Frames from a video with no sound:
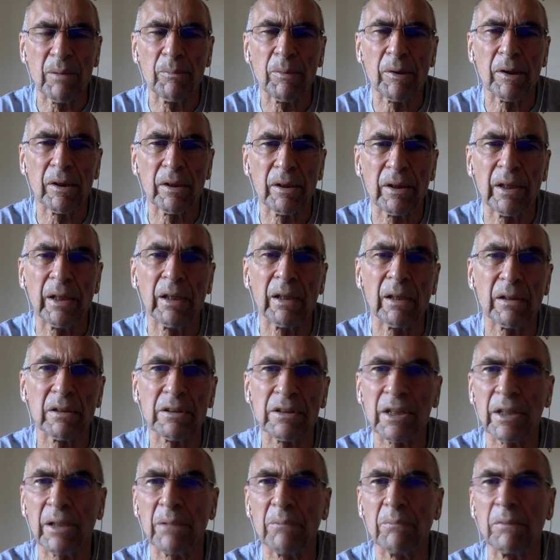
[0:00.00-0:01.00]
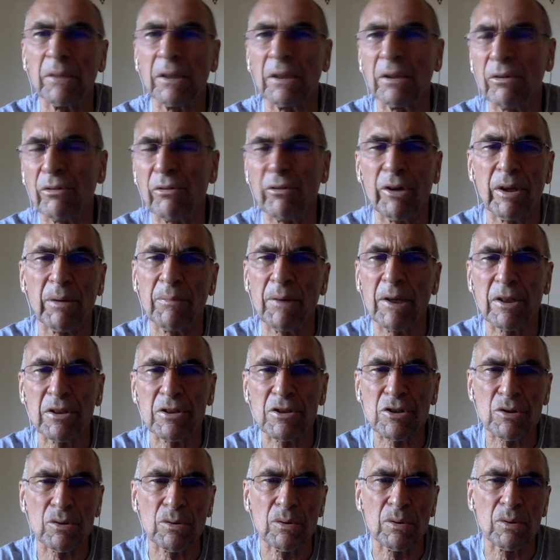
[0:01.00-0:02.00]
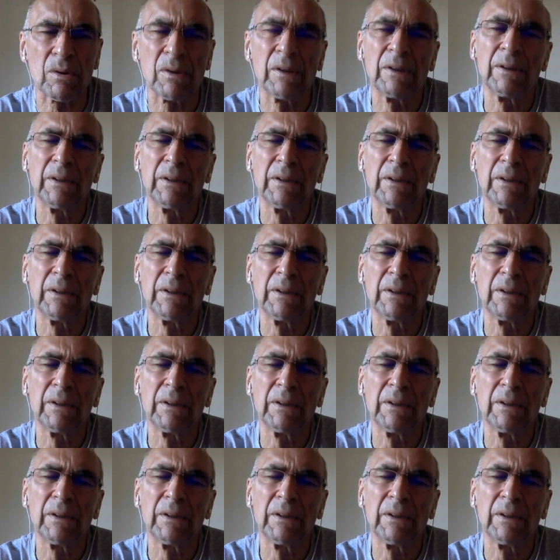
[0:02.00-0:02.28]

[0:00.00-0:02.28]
but it'll take me 3 months or